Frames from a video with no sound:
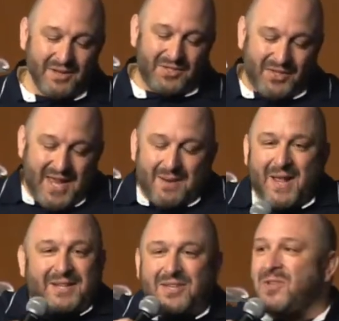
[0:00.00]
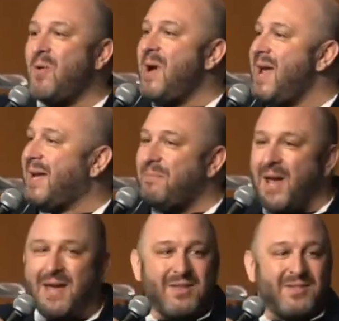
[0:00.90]
So then I'm like, there's no way I can
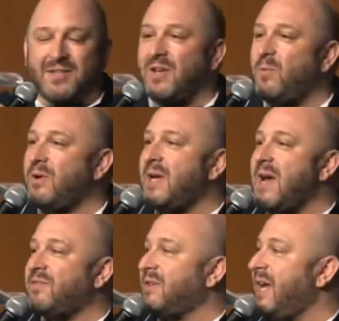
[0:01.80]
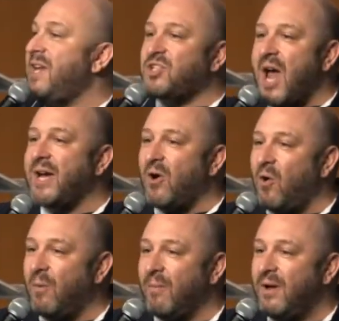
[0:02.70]
pay this. It's like, we're going to have to hitchhike
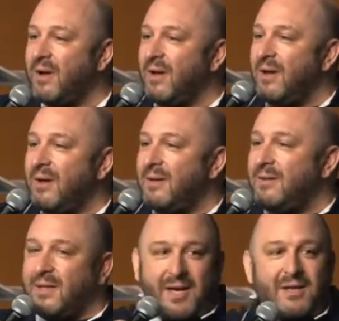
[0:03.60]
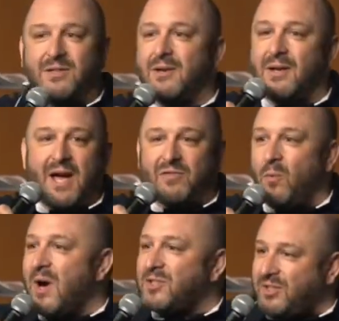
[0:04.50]
home. The kids are going to have
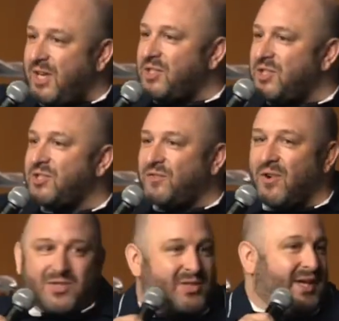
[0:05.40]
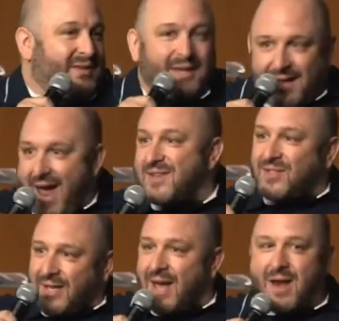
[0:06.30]
to wash dishes for us to get the
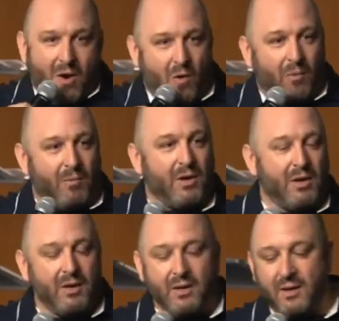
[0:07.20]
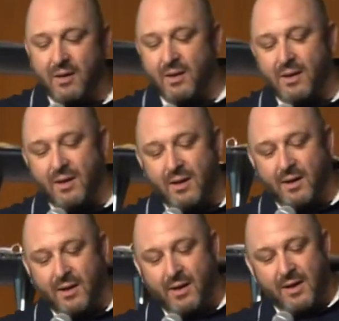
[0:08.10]
gas to get home.
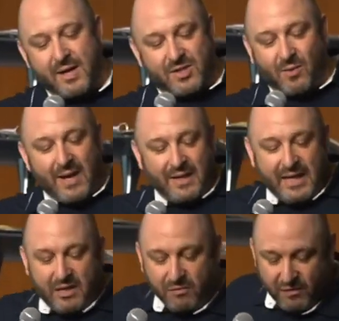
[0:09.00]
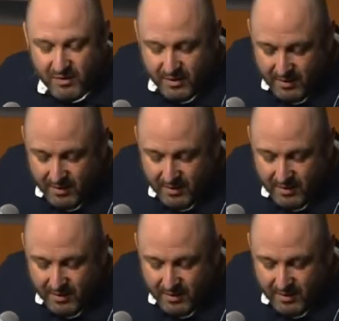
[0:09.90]
And so I leave.